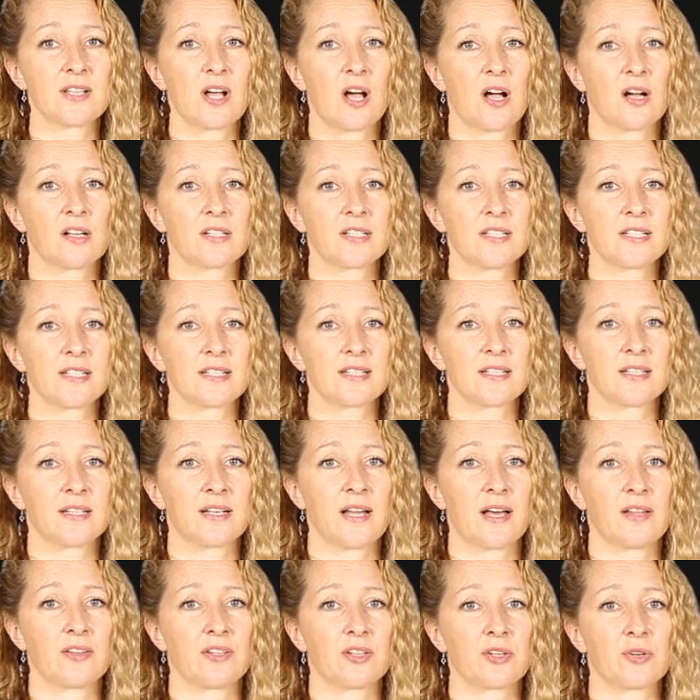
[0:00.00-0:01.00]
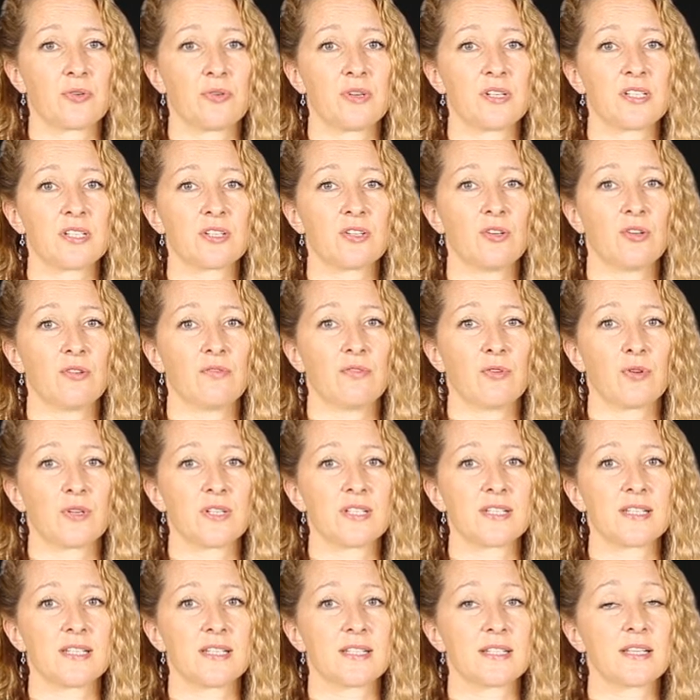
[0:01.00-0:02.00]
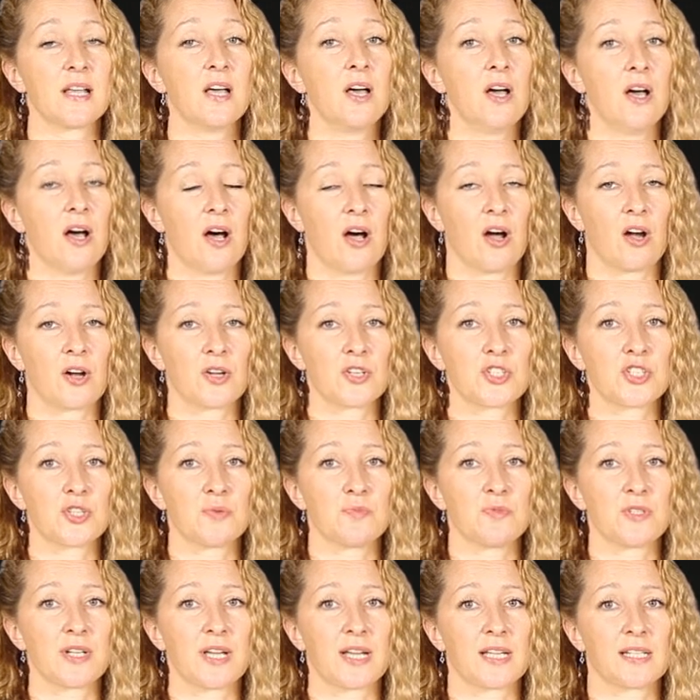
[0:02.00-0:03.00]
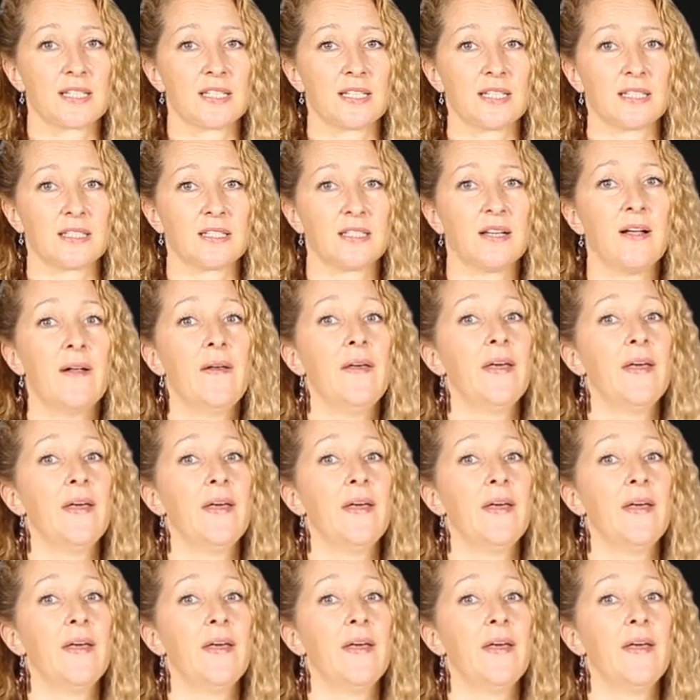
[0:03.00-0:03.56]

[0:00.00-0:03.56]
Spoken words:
artists, and other critical voices are subjected